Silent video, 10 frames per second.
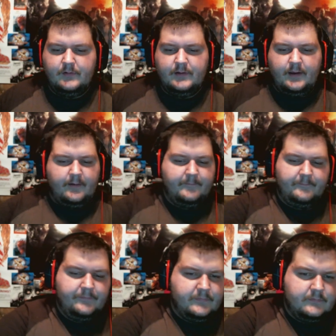
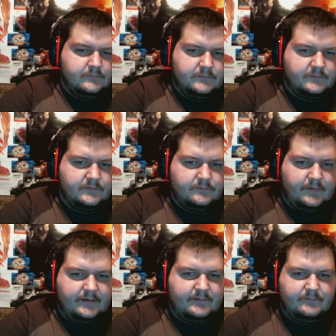um, just
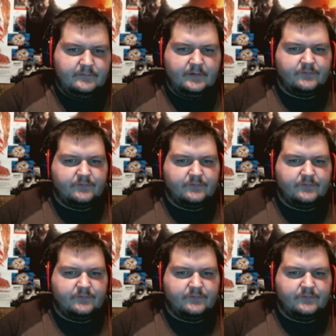like this